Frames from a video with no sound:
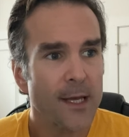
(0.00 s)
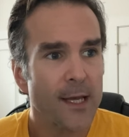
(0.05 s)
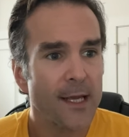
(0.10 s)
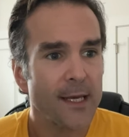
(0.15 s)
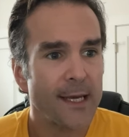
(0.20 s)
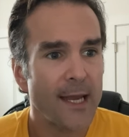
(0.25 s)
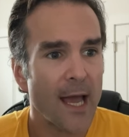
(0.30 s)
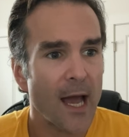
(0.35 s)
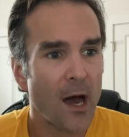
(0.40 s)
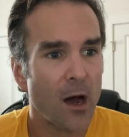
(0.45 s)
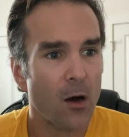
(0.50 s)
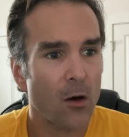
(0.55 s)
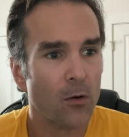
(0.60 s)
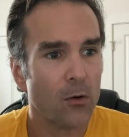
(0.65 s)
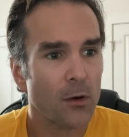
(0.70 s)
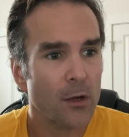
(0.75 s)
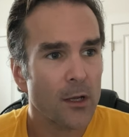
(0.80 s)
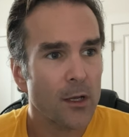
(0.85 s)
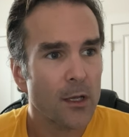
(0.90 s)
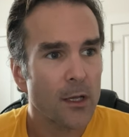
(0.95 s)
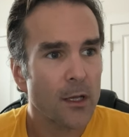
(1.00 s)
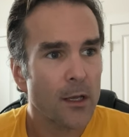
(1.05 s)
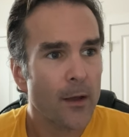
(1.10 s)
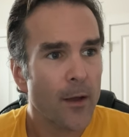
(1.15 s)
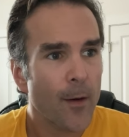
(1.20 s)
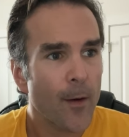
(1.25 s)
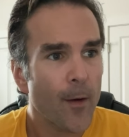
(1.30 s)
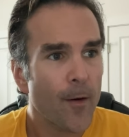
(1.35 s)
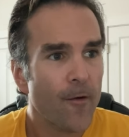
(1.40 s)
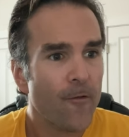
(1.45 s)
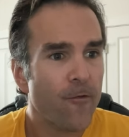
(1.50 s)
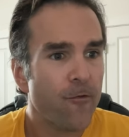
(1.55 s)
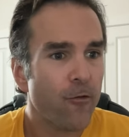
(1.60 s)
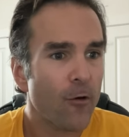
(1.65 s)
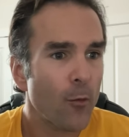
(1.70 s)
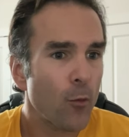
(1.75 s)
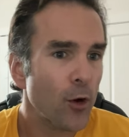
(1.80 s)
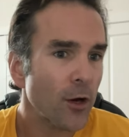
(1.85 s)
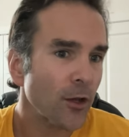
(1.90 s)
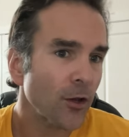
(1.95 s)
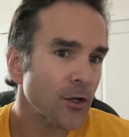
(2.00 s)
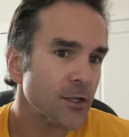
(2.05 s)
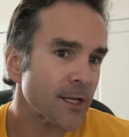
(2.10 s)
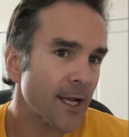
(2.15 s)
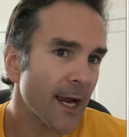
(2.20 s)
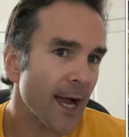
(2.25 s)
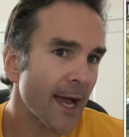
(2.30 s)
Now, from what it looks like,